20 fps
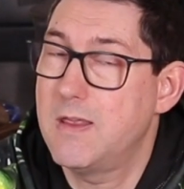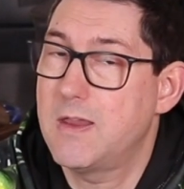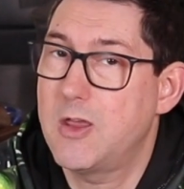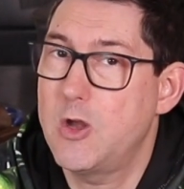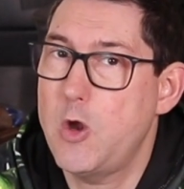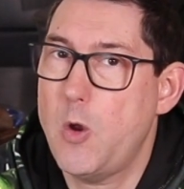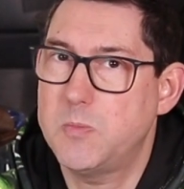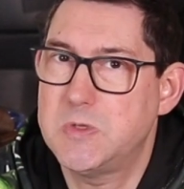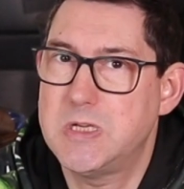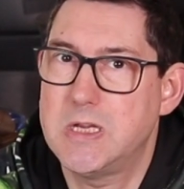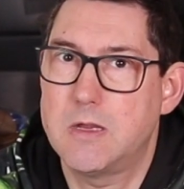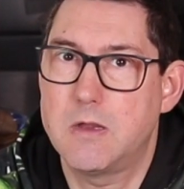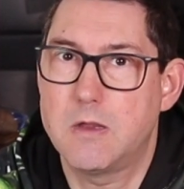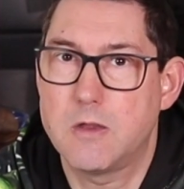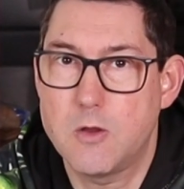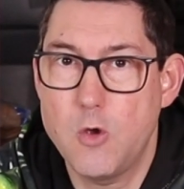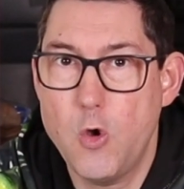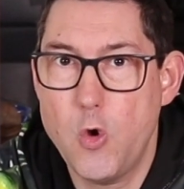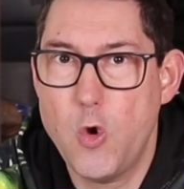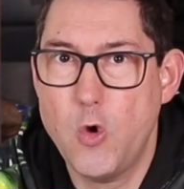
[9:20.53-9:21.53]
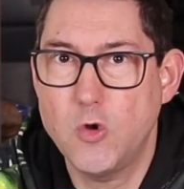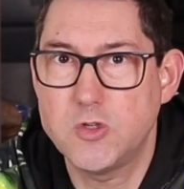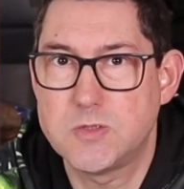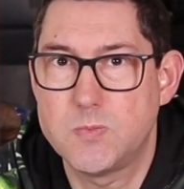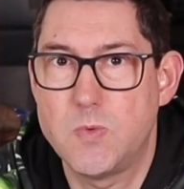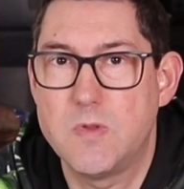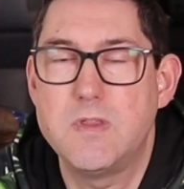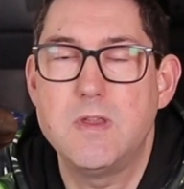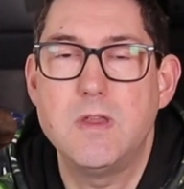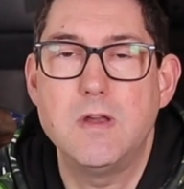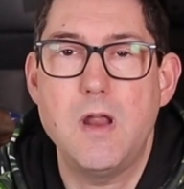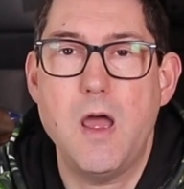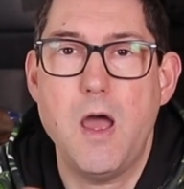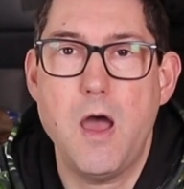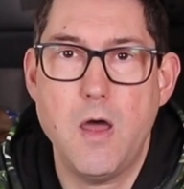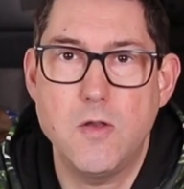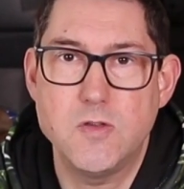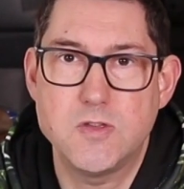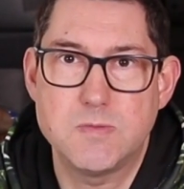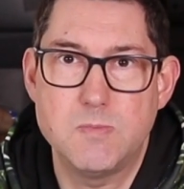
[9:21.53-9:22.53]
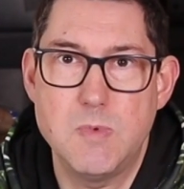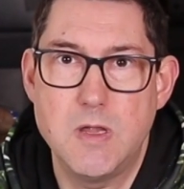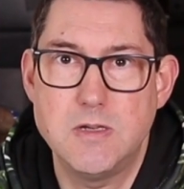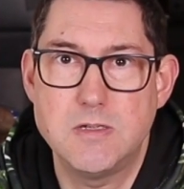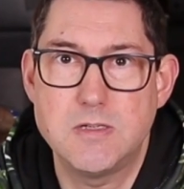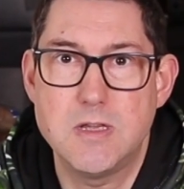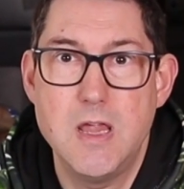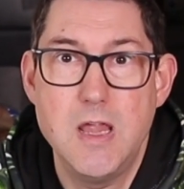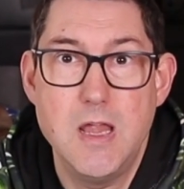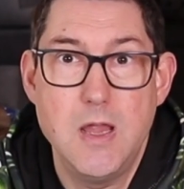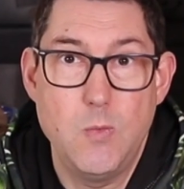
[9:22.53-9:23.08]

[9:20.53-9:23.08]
the Canoptic Courts with the enhancement